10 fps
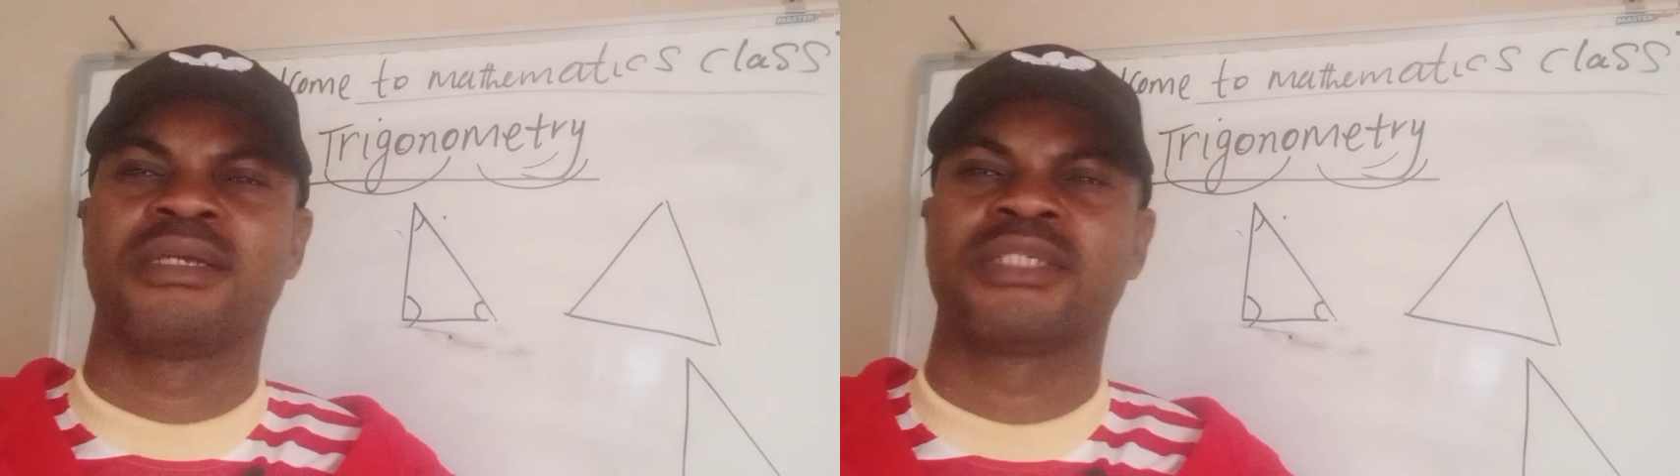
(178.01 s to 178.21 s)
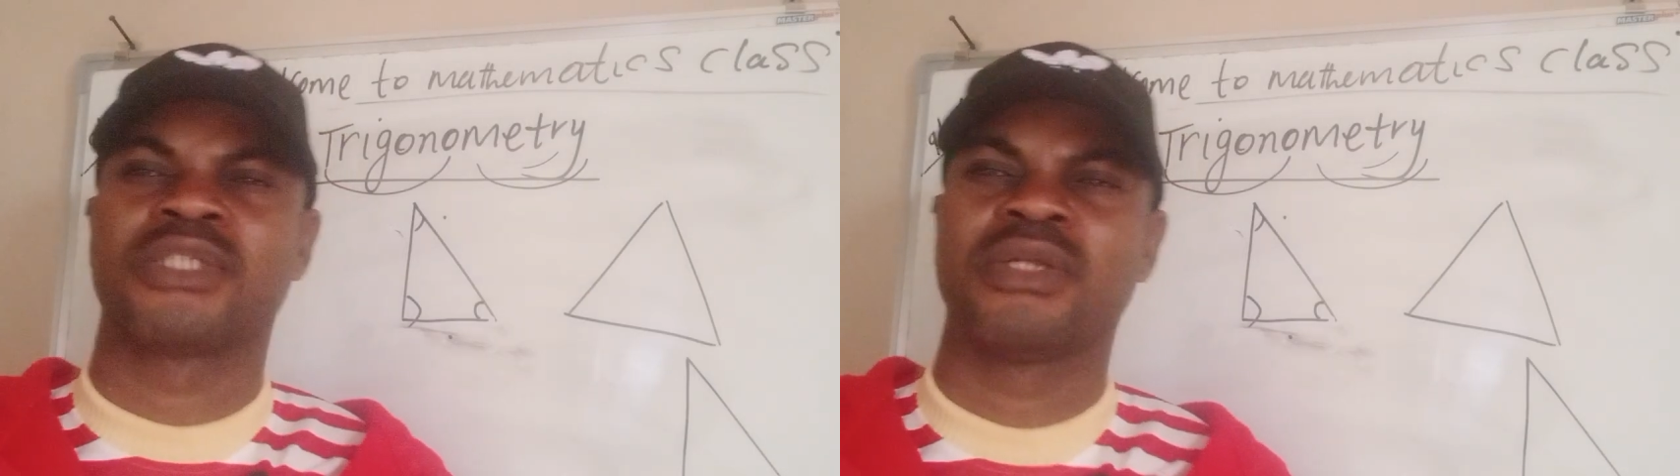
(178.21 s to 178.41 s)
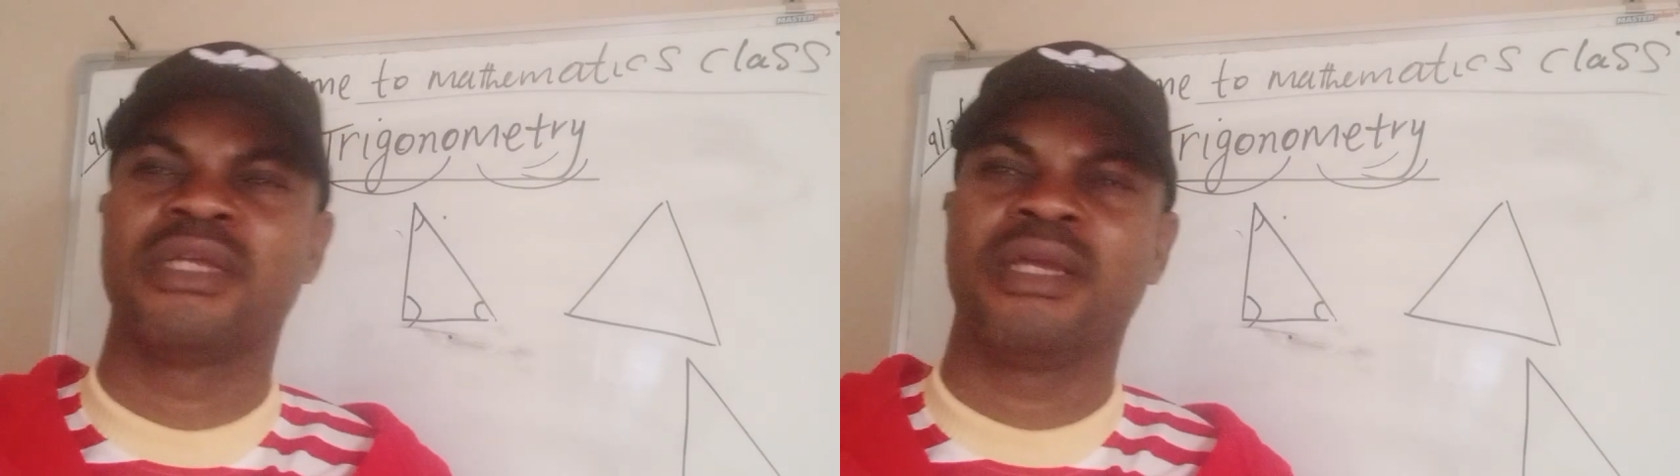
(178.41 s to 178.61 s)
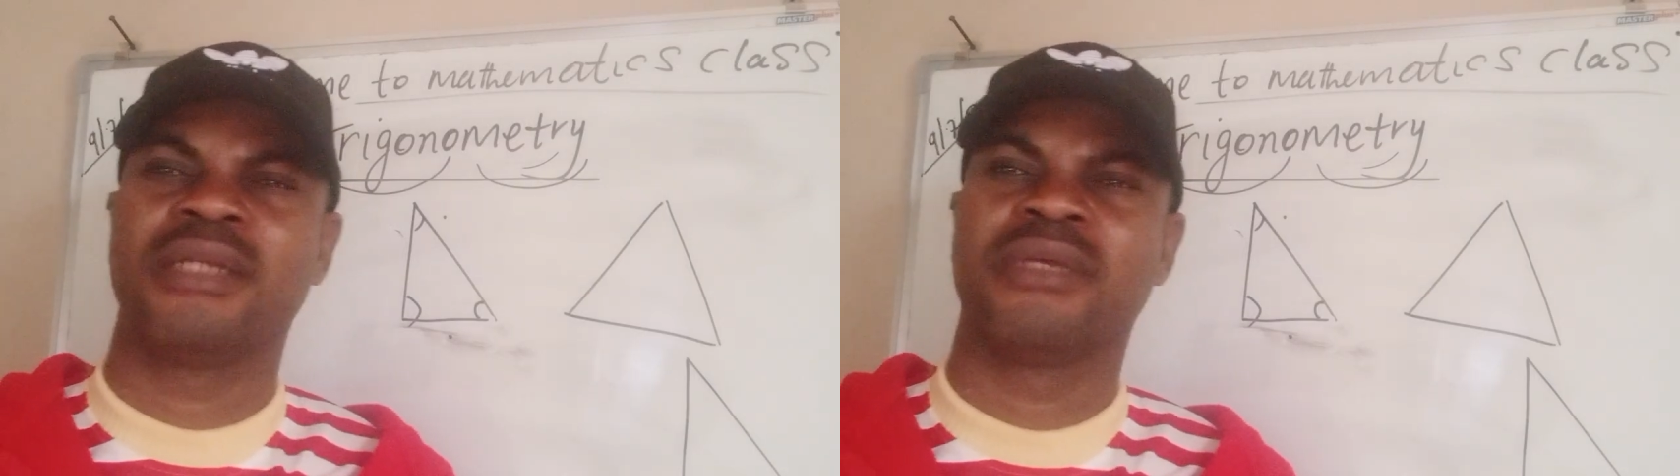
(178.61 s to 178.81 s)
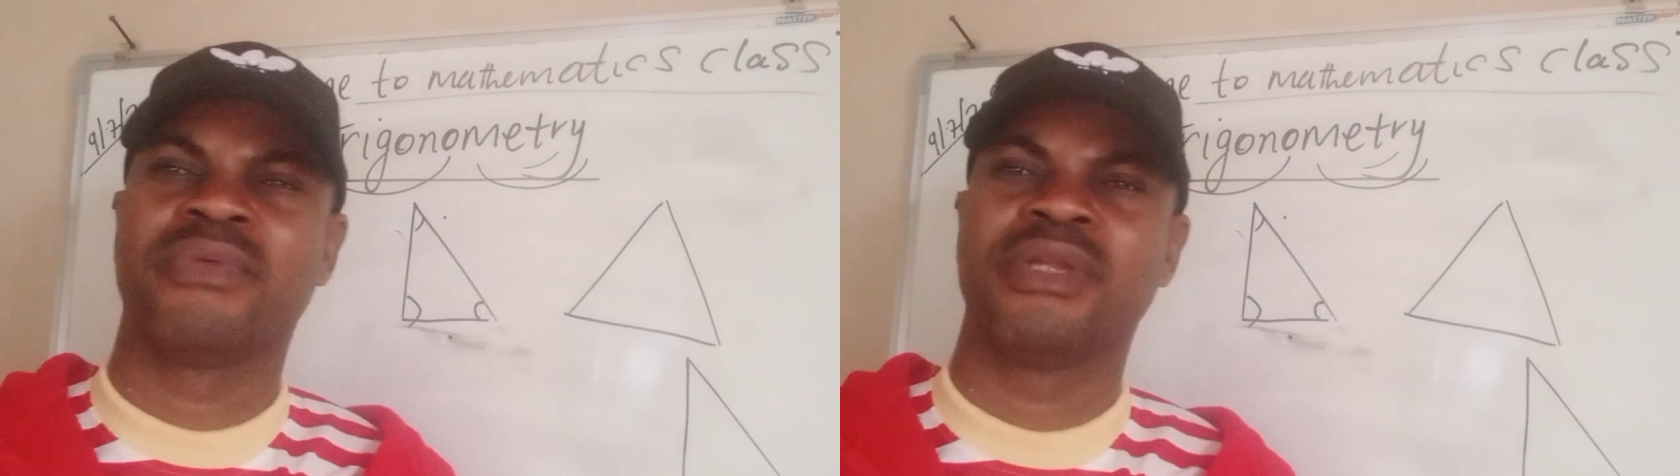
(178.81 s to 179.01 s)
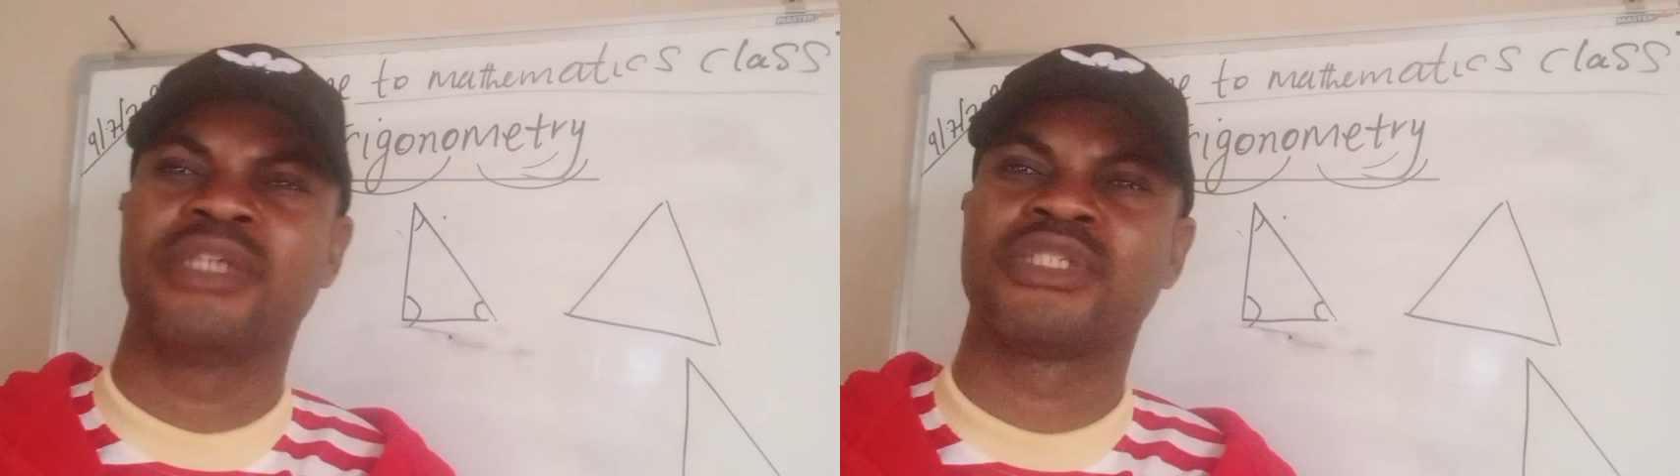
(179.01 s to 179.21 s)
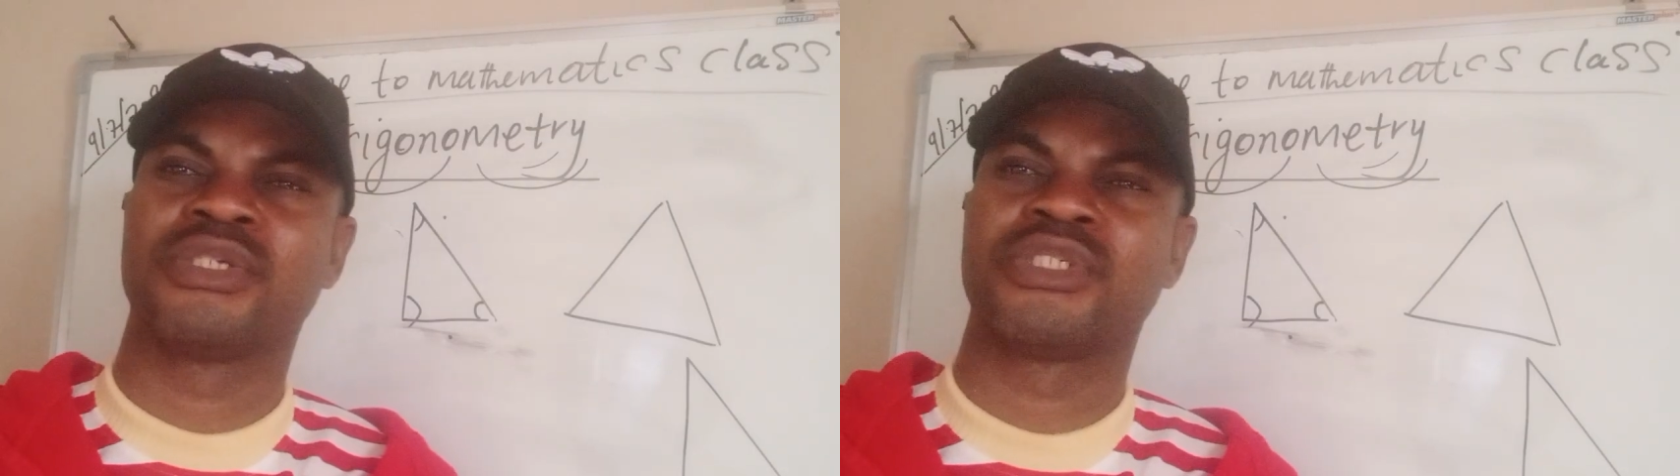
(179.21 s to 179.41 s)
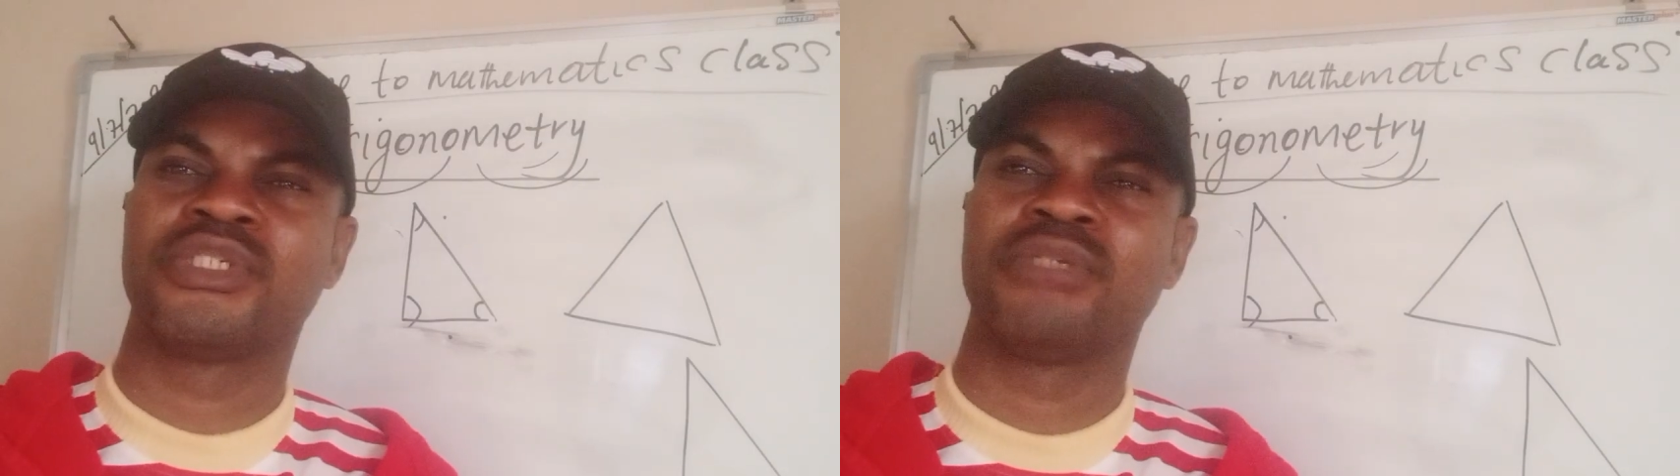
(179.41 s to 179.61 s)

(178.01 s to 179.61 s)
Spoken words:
Studying the relationship